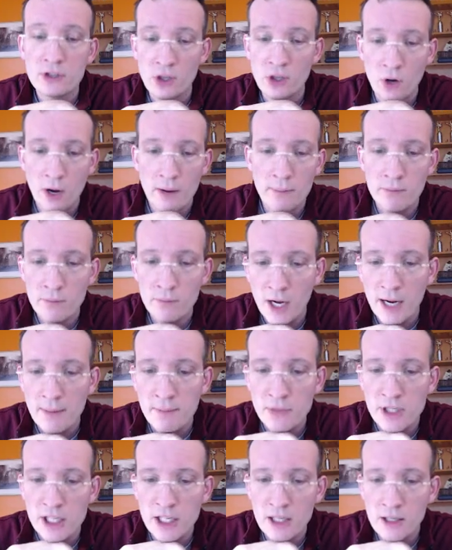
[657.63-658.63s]
So
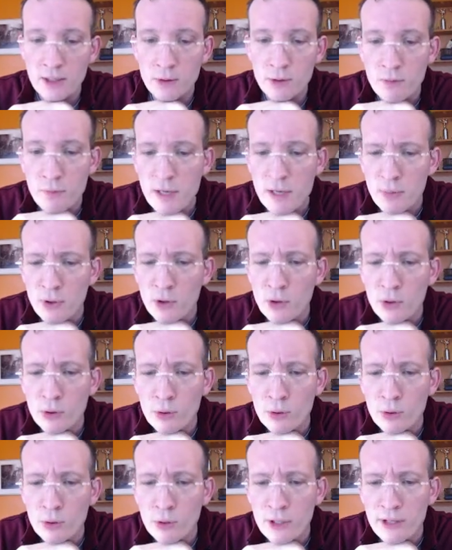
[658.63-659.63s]
I'm dealing with people
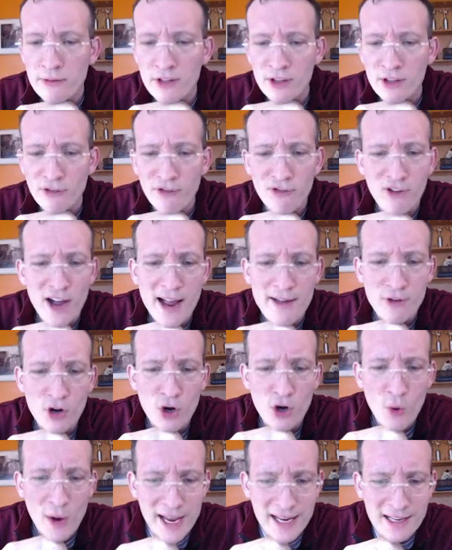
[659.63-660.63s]
who live in the
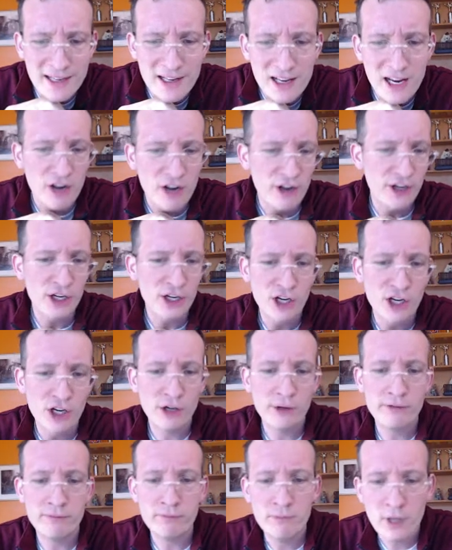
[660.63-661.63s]
508 area
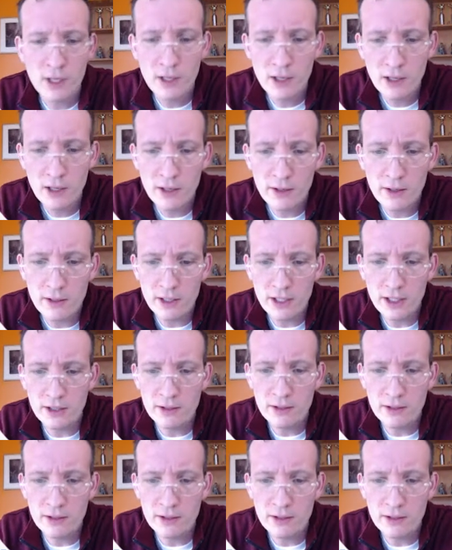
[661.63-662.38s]
code in